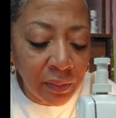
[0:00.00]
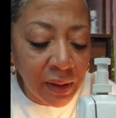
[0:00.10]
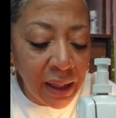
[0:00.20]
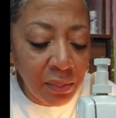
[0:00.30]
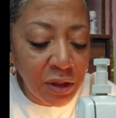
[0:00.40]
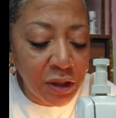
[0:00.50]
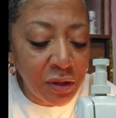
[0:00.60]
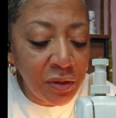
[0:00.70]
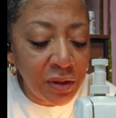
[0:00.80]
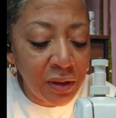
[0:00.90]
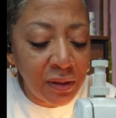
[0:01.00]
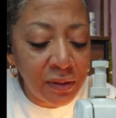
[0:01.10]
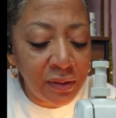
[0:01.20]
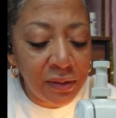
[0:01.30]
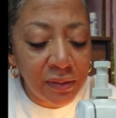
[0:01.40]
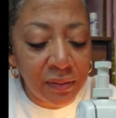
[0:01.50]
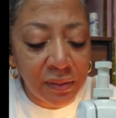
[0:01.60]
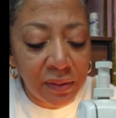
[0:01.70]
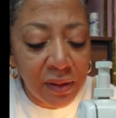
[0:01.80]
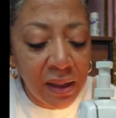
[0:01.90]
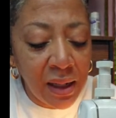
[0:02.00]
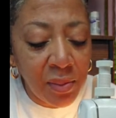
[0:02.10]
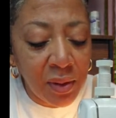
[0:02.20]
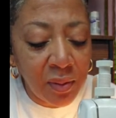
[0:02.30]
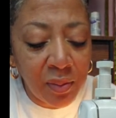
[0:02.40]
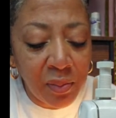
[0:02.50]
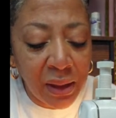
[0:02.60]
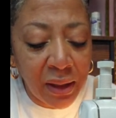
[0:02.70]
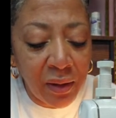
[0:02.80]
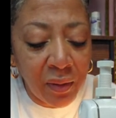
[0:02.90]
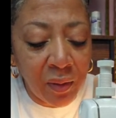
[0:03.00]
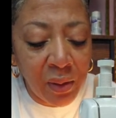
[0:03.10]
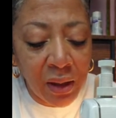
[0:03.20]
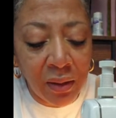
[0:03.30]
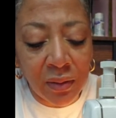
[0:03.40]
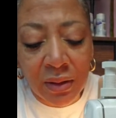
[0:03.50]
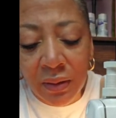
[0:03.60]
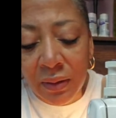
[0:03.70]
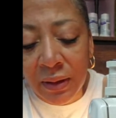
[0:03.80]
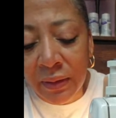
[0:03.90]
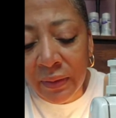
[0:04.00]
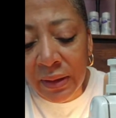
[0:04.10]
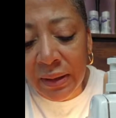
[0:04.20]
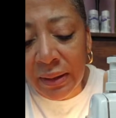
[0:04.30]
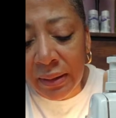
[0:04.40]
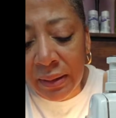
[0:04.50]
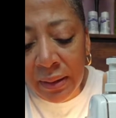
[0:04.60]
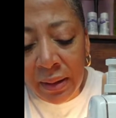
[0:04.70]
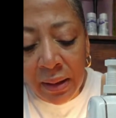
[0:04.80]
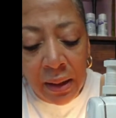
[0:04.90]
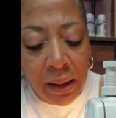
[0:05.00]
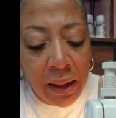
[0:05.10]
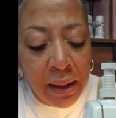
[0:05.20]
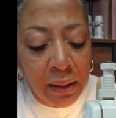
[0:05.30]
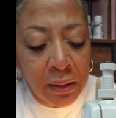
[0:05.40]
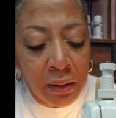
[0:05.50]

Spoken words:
got my shoes on, got my gear on, my clothes on, and everything. And